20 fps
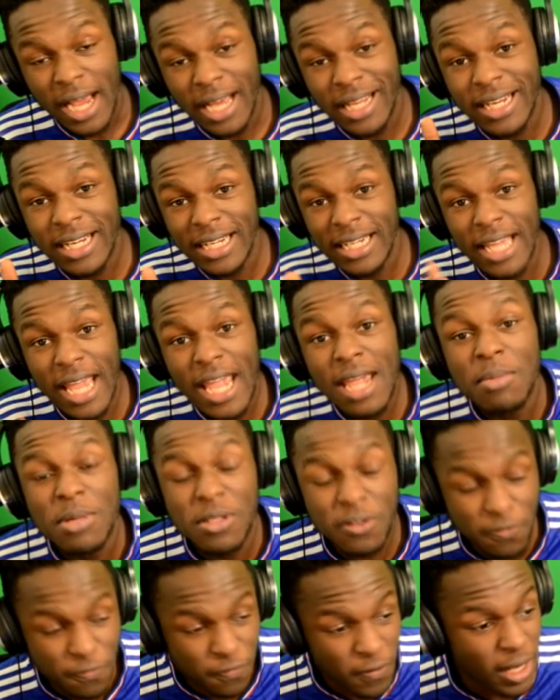and in game
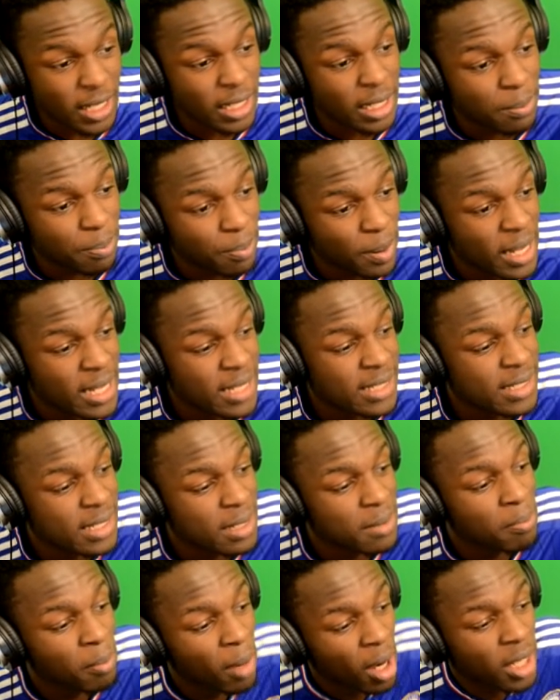is fairly
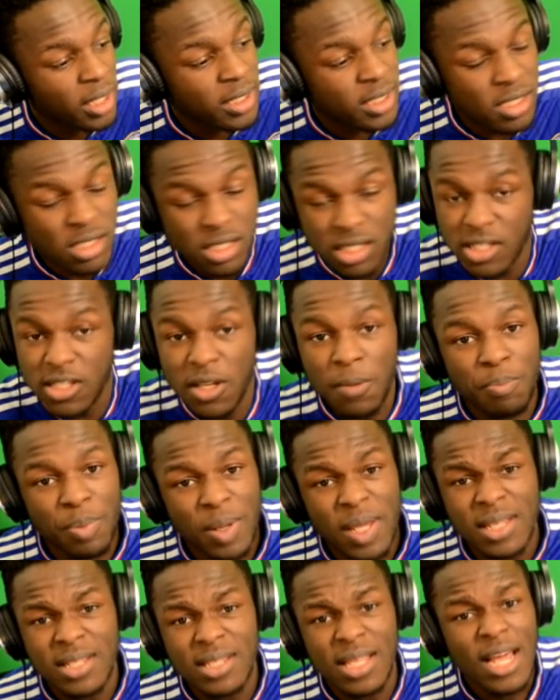pacey. Martins is a
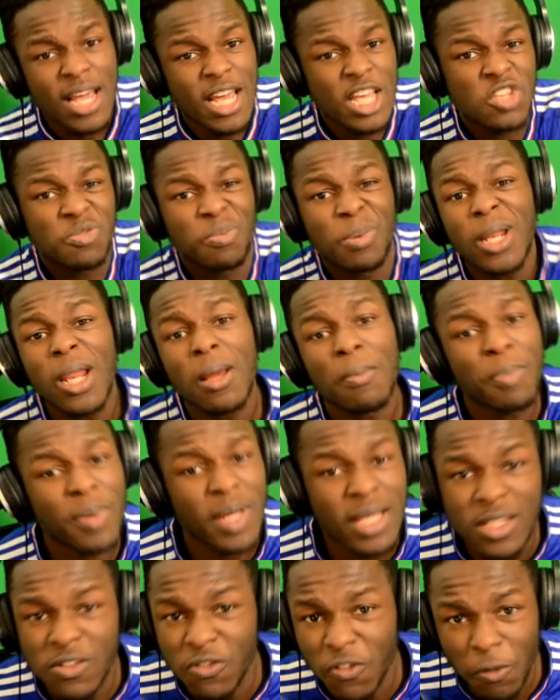beast. He's been a
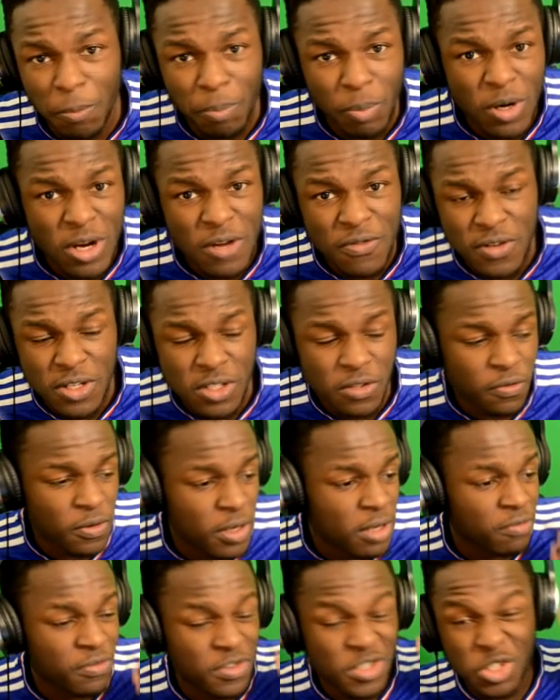beast for previous
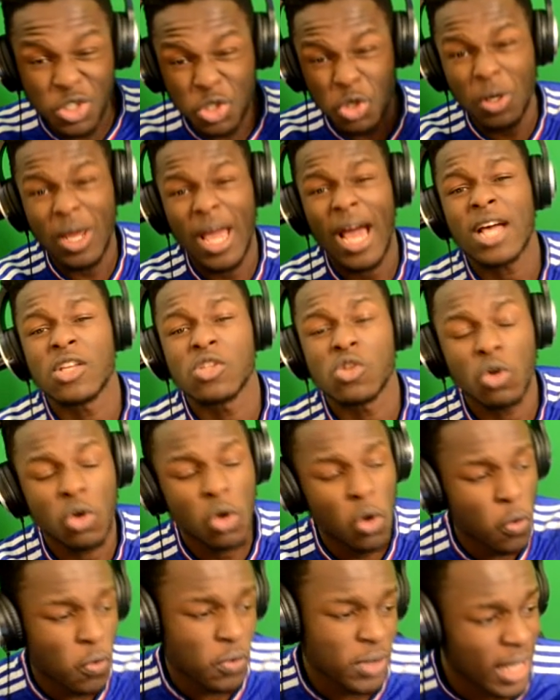FIFAs, you guys all
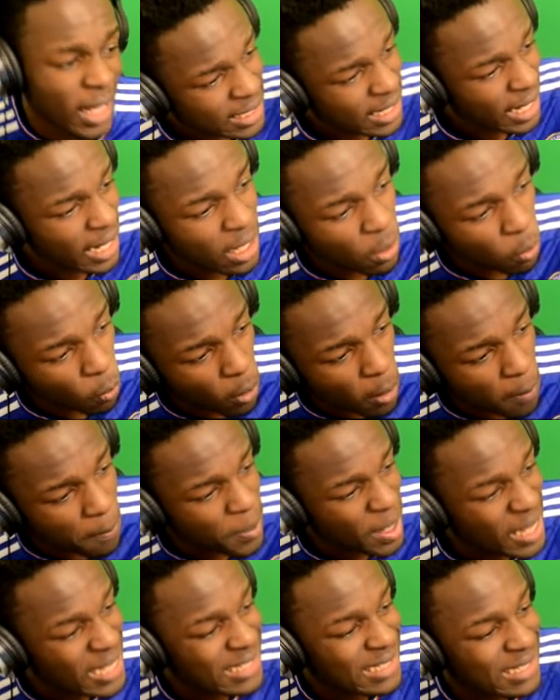know that. 91
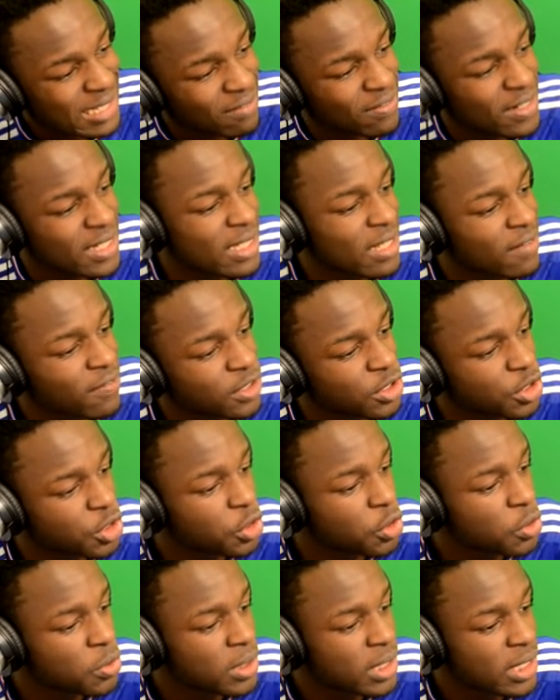pace, 77
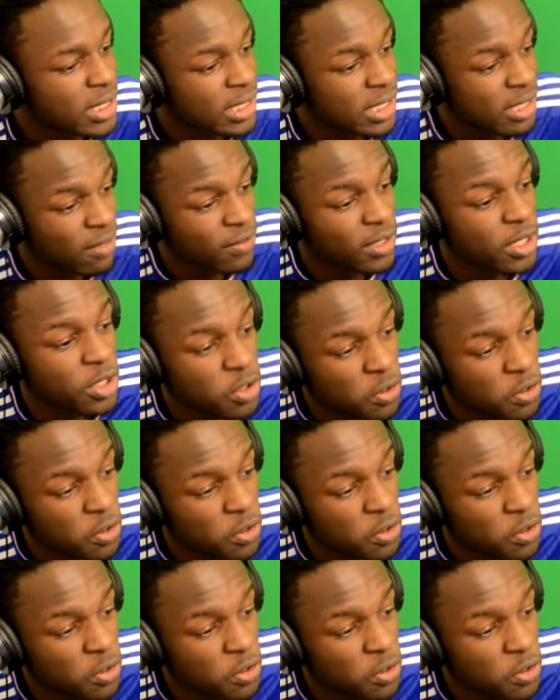shooting, 72